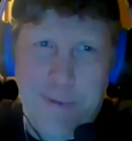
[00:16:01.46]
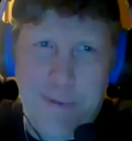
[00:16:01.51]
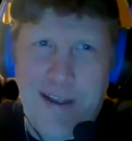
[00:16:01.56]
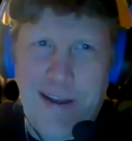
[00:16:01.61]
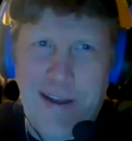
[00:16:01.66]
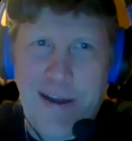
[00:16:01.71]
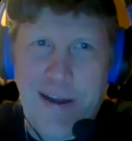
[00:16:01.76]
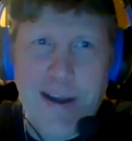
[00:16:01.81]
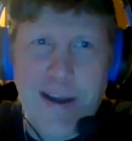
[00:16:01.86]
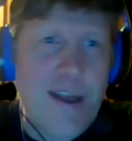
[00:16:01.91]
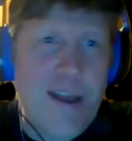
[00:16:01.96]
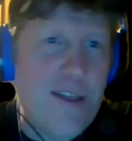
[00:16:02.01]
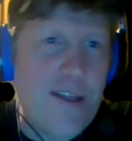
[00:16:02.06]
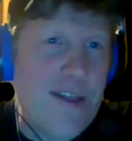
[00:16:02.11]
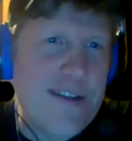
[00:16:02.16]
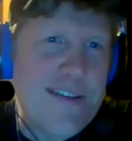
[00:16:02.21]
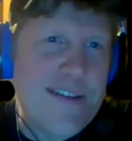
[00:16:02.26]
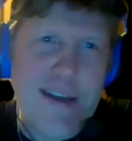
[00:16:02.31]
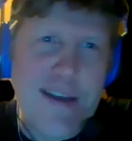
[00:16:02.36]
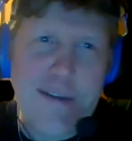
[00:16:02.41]
God.
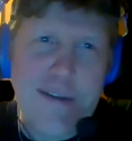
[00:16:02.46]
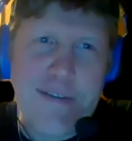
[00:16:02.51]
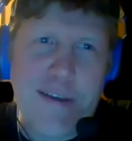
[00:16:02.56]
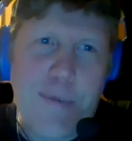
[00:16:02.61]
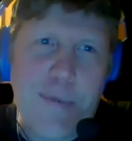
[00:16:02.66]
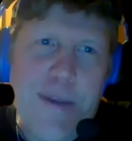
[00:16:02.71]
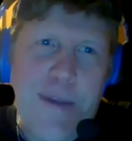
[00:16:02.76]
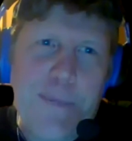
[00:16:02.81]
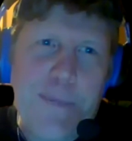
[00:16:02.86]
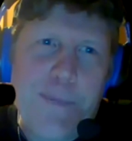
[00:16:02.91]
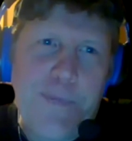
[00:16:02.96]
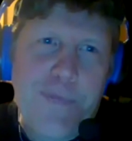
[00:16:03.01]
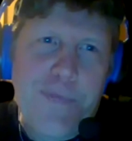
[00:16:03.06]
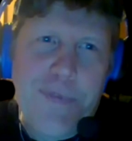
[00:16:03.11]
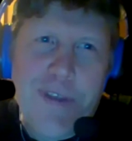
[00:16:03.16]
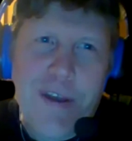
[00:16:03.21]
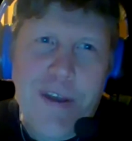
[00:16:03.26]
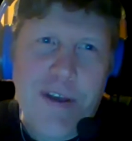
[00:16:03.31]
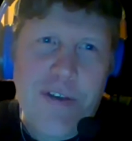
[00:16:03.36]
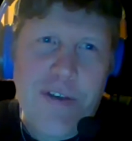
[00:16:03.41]
That sounds, I mean,
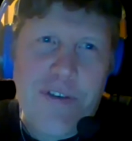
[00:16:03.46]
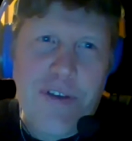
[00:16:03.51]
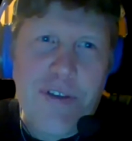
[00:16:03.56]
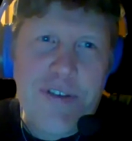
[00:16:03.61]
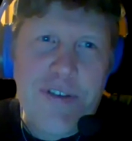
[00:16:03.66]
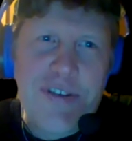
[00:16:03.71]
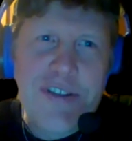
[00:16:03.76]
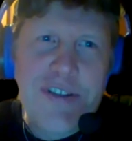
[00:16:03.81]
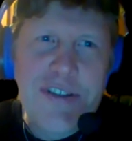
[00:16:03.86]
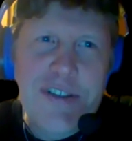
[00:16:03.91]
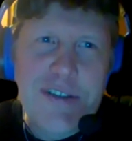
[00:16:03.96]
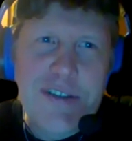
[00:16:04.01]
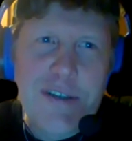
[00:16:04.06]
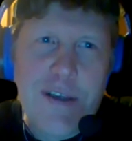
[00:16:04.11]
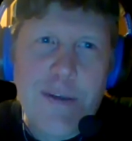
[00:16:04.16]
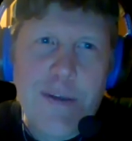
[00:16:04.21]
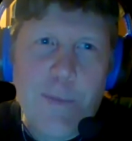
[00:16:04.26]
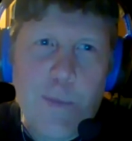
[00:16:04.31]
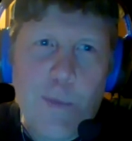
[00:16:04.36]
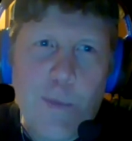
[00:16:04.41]
so this is
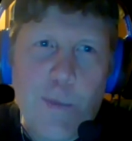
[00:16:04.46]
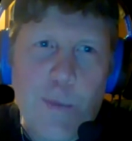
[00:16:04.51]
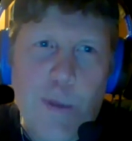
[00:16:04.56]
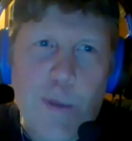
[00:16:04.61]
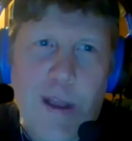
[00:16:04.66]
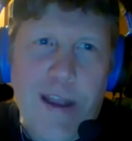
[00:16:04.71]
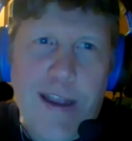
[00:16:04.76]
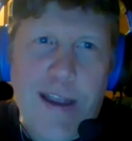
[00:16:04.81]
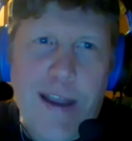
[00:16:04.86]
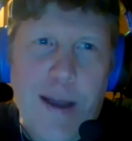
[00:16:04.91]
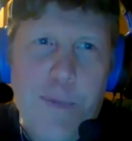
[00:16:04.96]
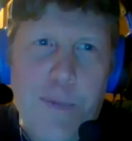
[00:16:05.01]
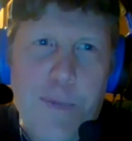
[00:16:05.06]
like